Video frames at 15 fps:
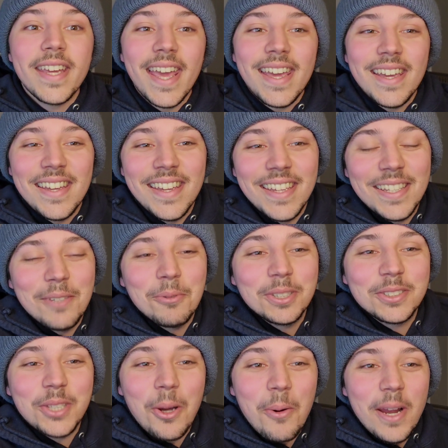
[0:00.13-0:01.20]
Okay,
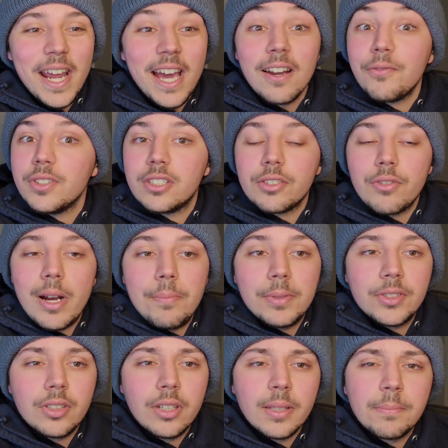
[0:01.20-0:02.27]
what's going on? Vincent
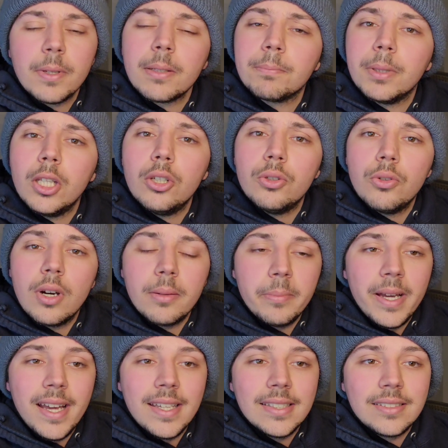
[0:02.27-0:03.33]
Rappasardi, Big Blue,
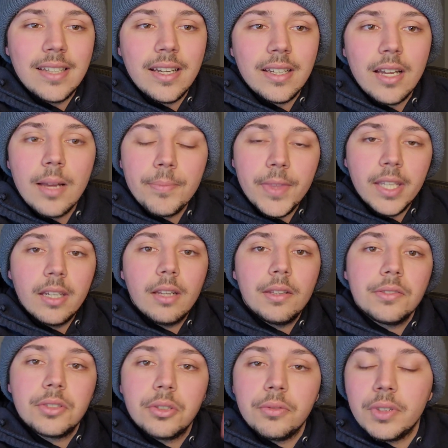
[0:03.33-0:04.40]
Unbiased.com. Thank you
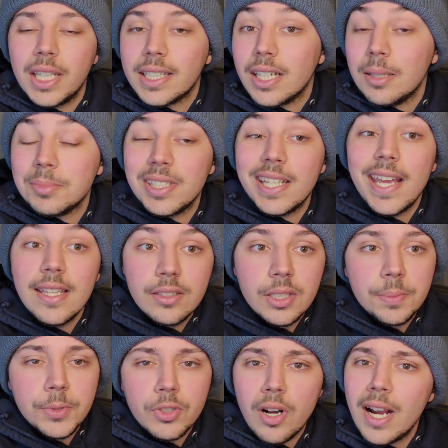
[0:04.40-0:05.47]
to those who've liked, commented, and
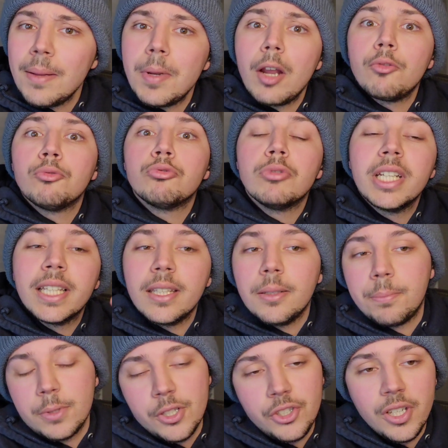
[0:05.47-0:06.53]
subscribed. I
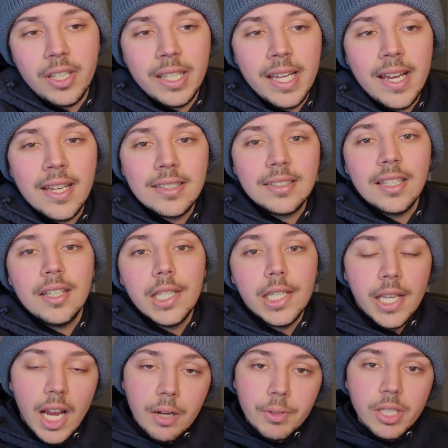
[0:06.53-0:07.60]
really appreciate you guys.
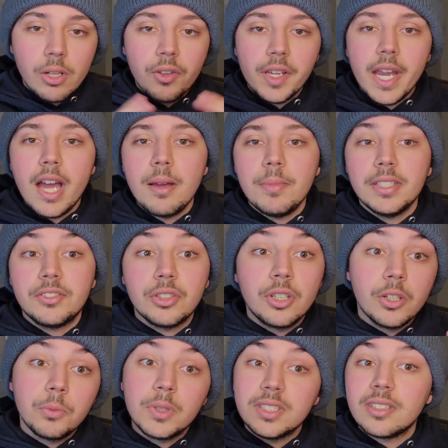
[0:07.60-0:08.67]
I read all the comments, the
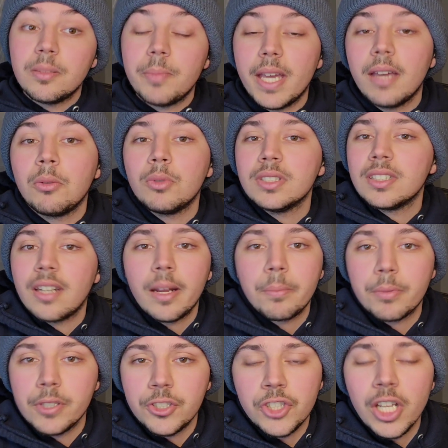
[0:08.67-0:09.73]
good ones and the bad ones, and I
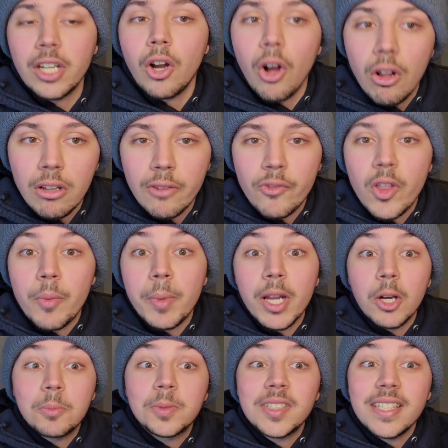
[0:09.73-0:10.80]
appreciate all of them.
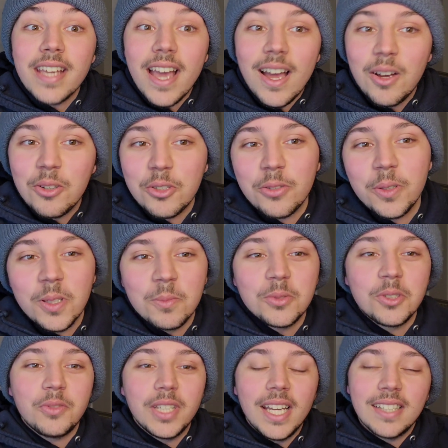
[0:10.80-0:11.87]
It helps the
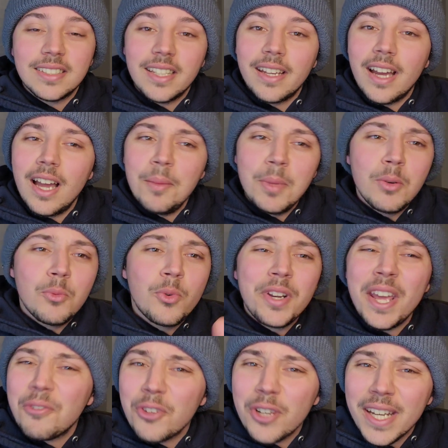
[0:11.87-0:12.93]
algorithm, so if you guys can comment,
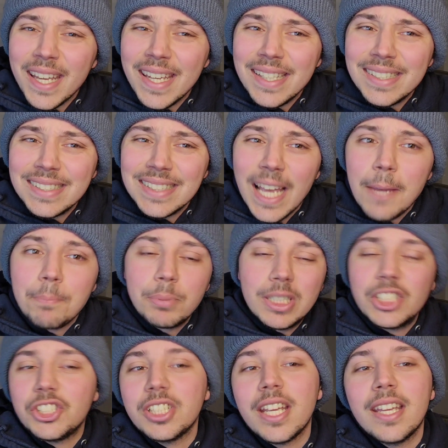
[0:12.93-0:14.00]
whatever it is, I
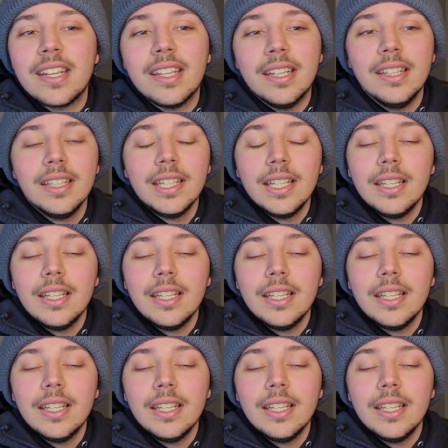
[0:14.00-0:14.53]
appreciate it.